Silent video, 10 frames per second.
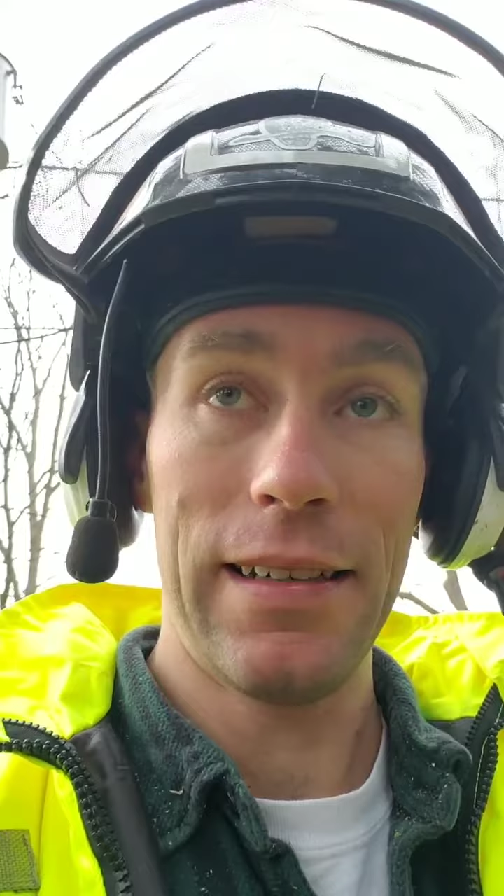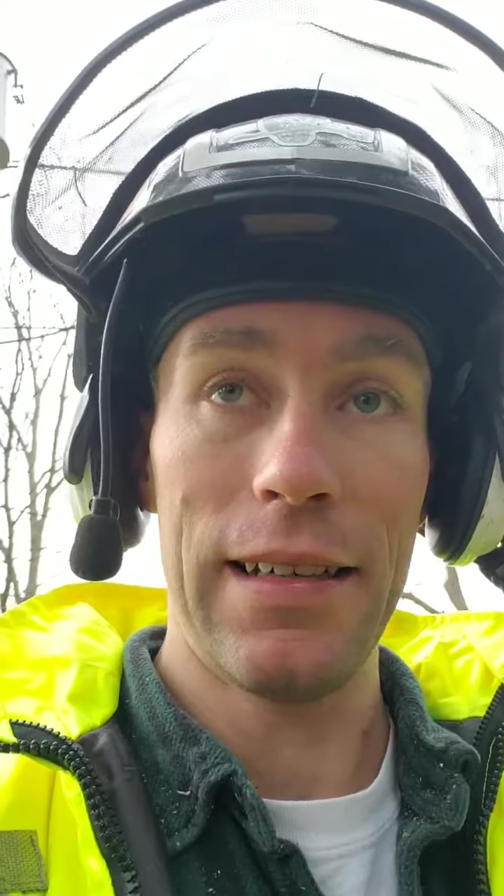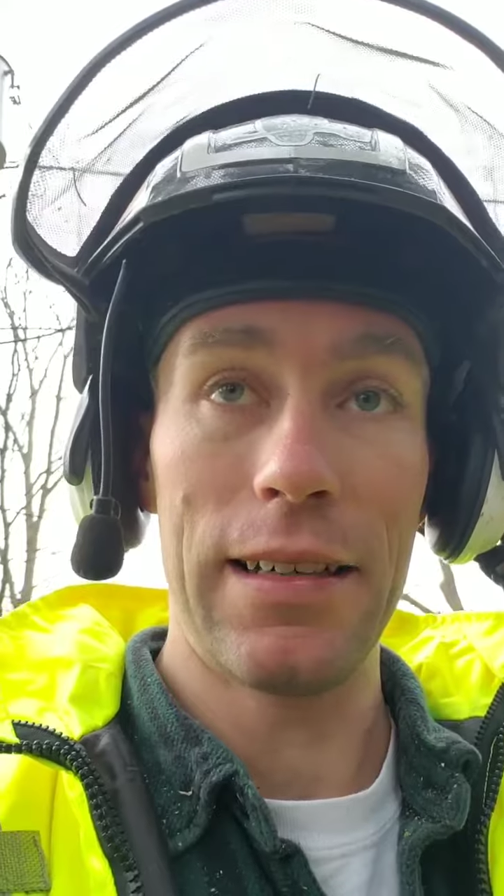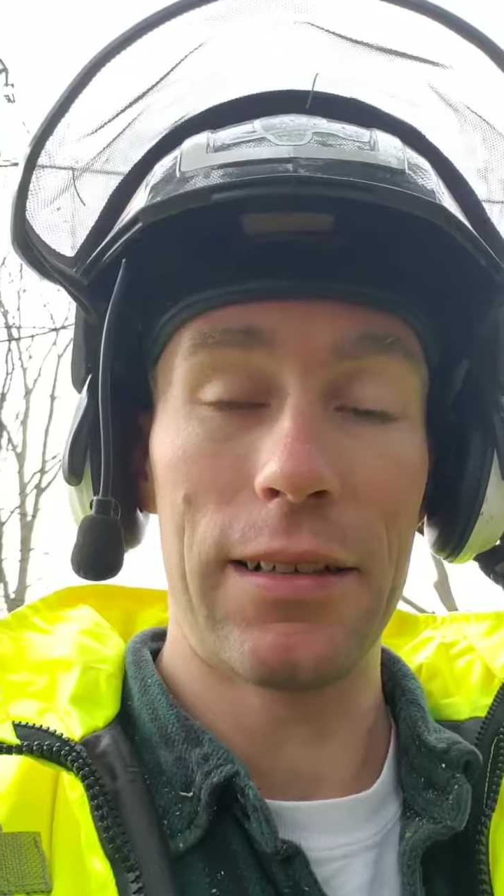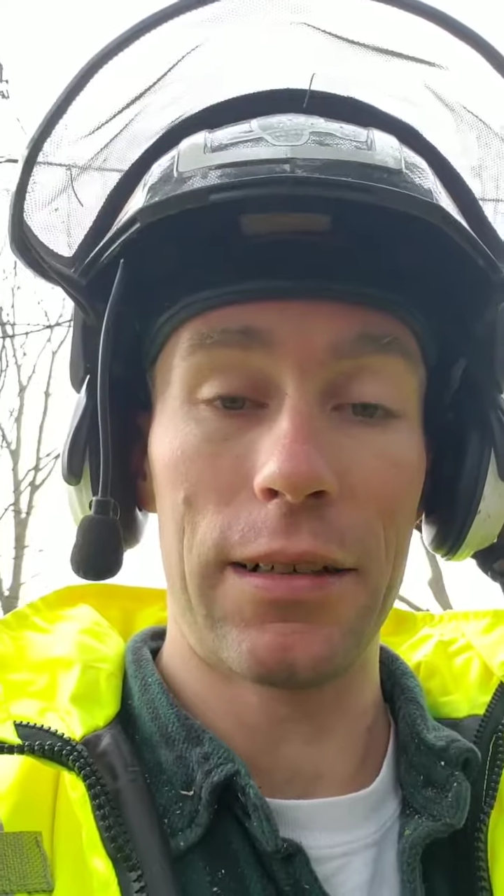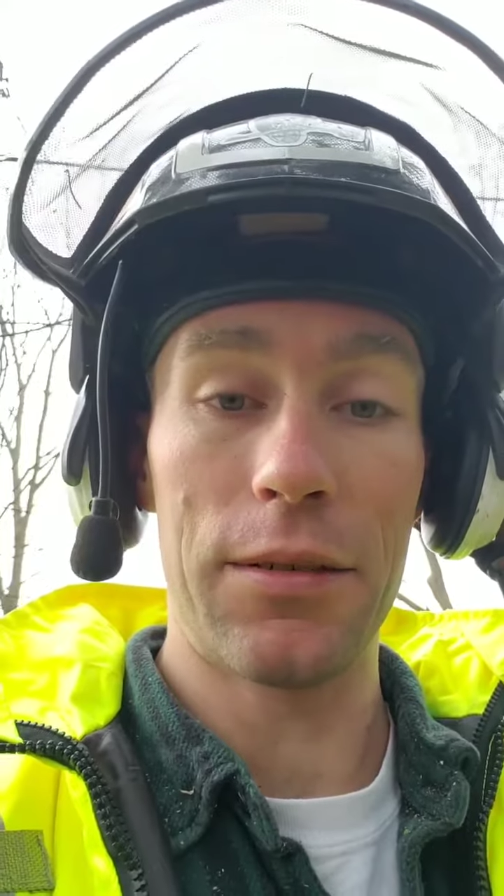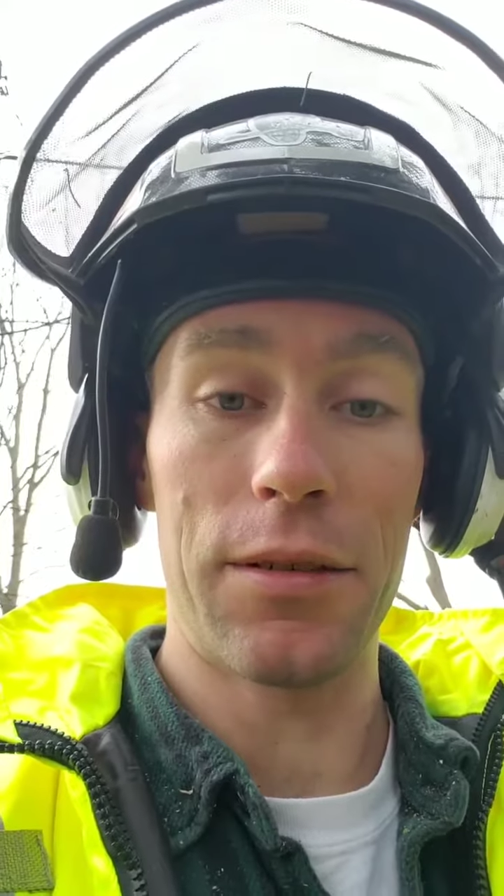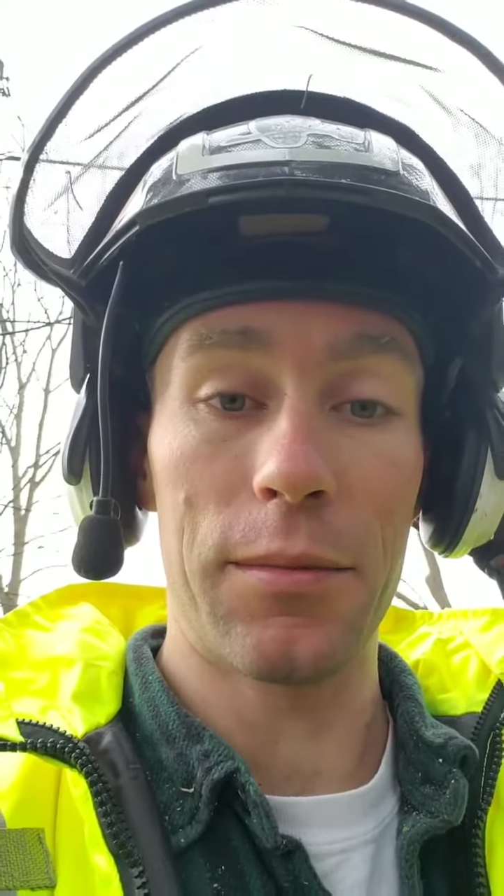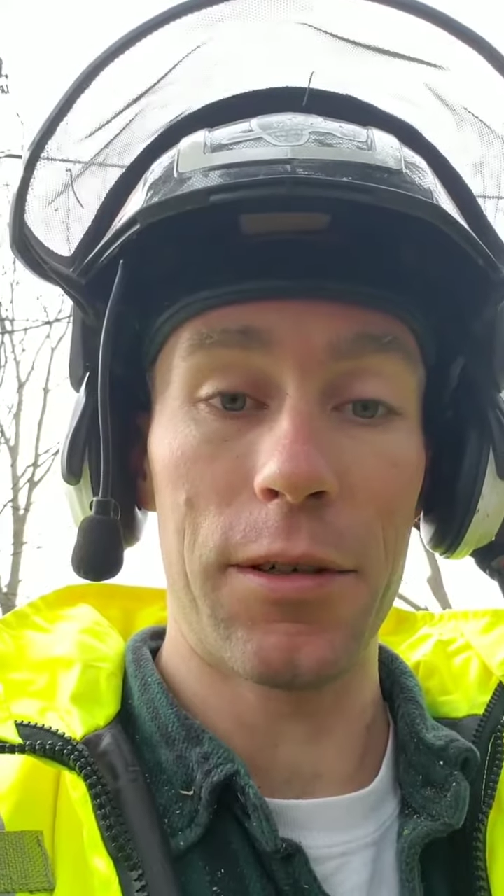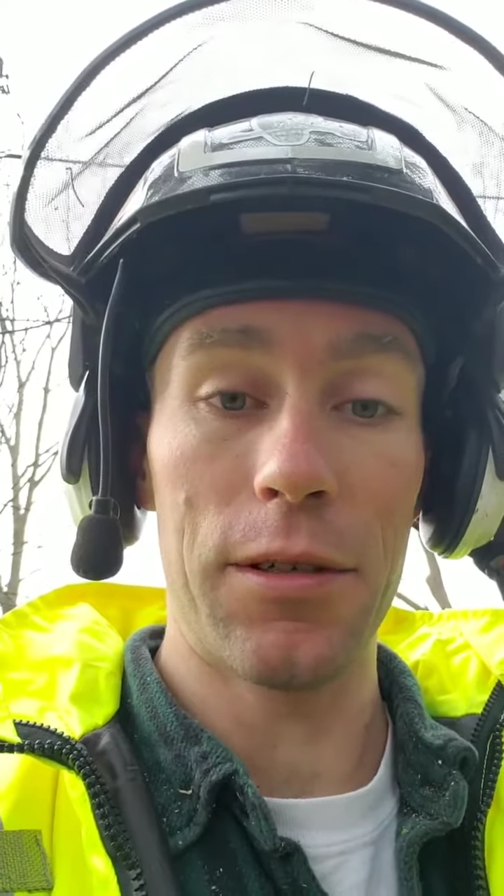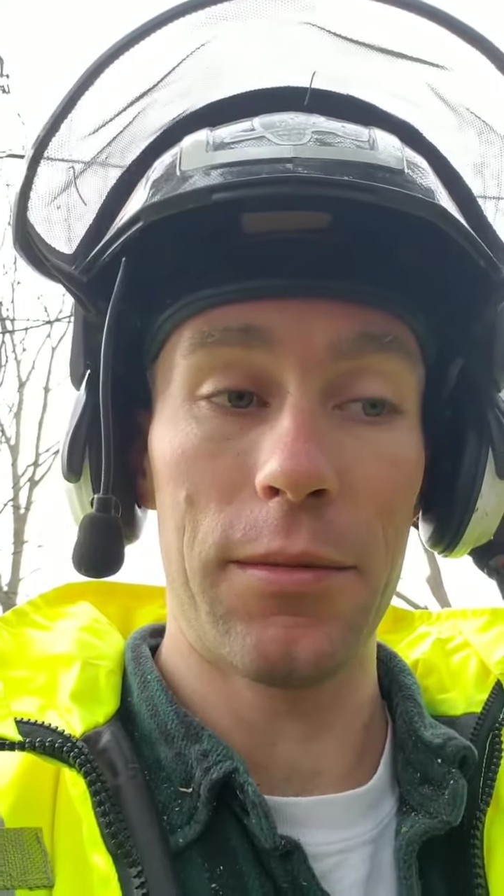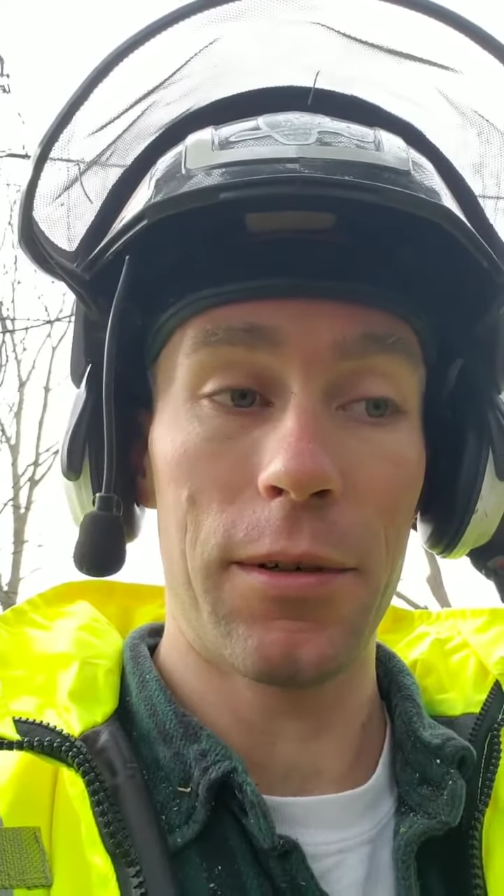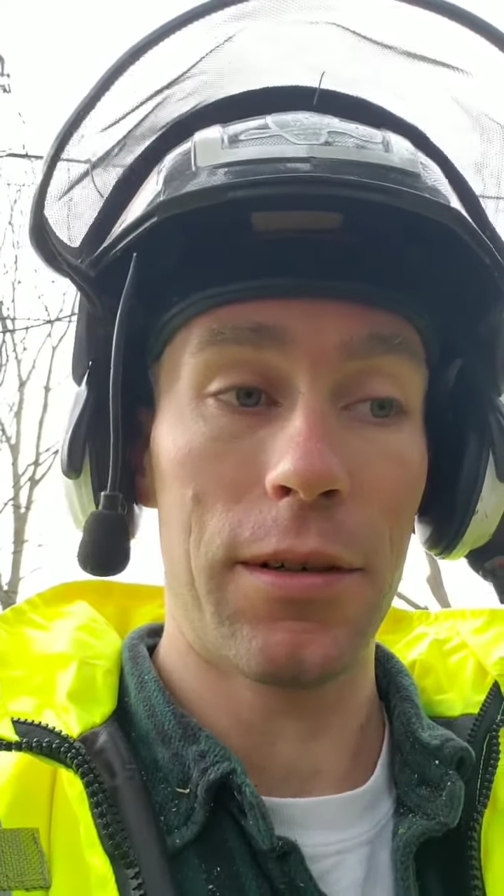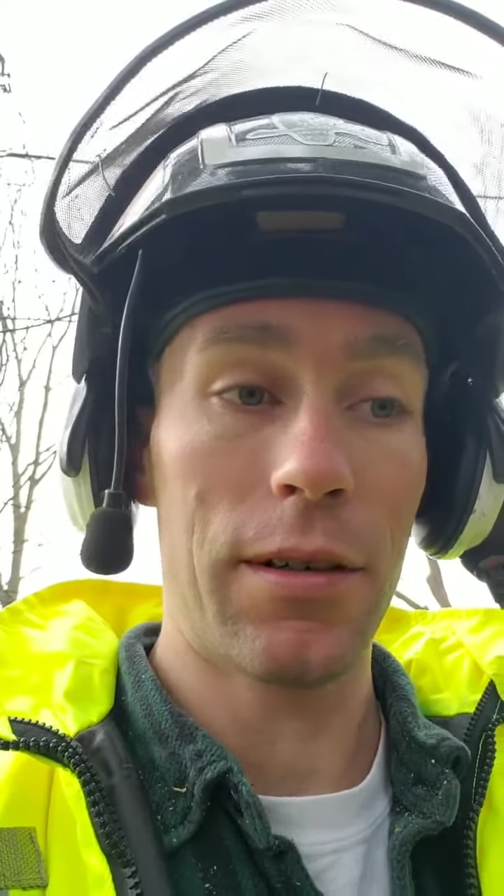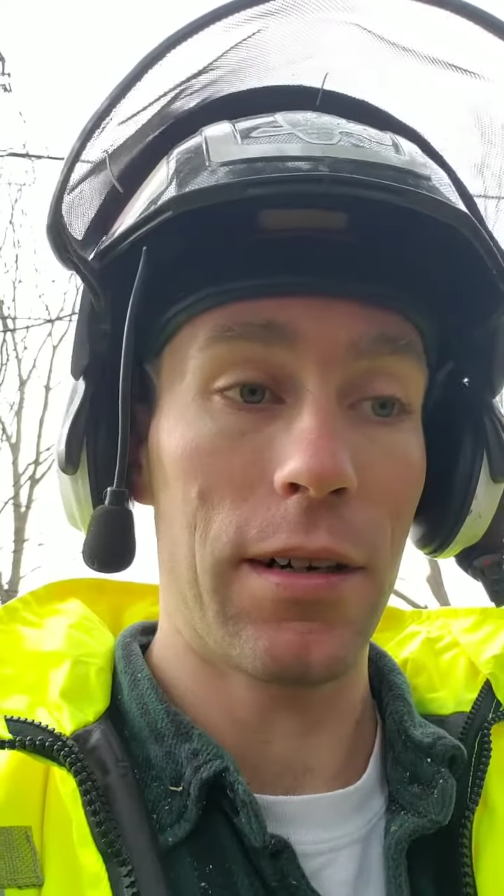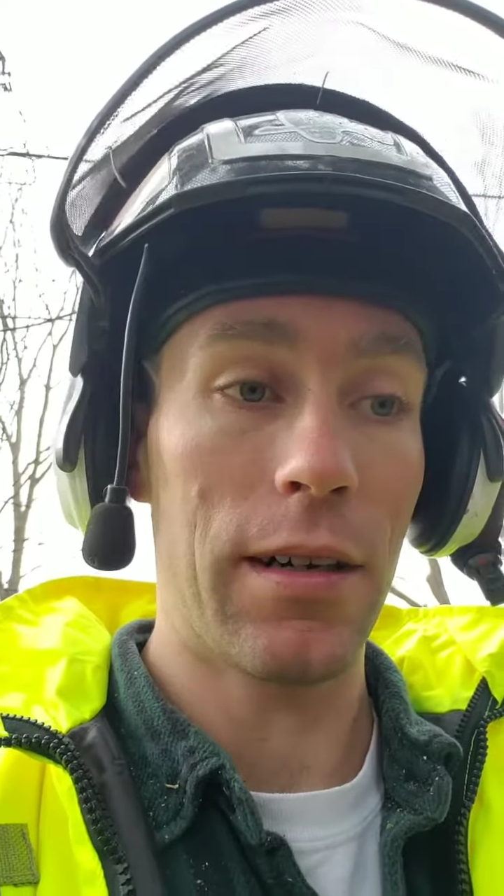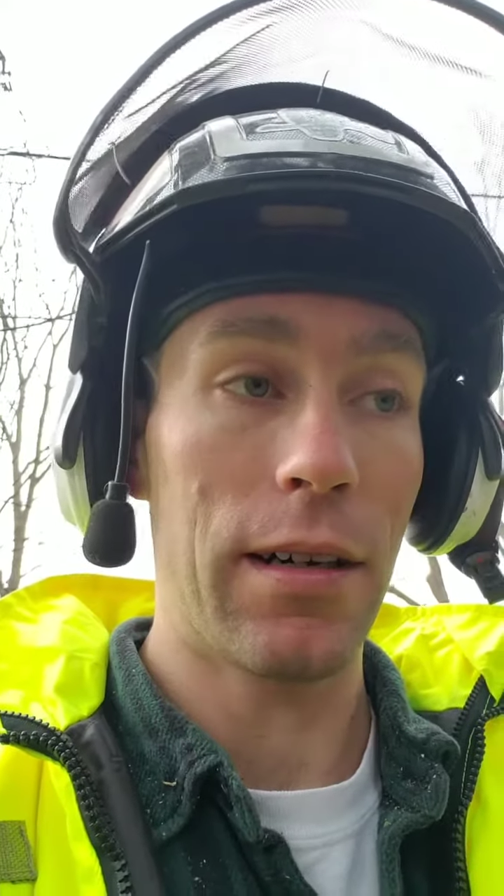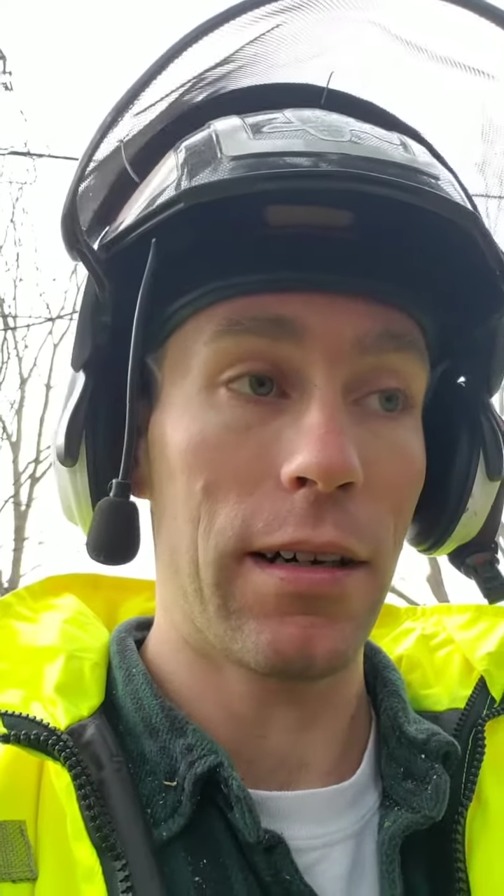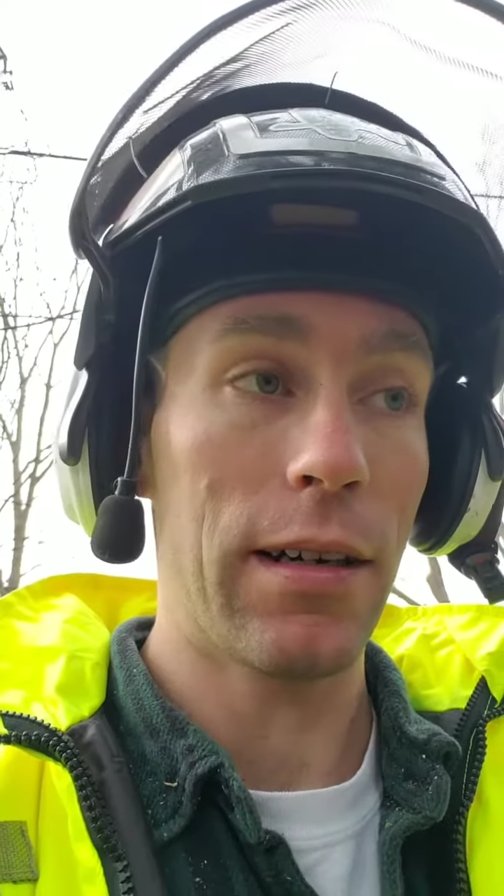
need to clear some room, or you're gonna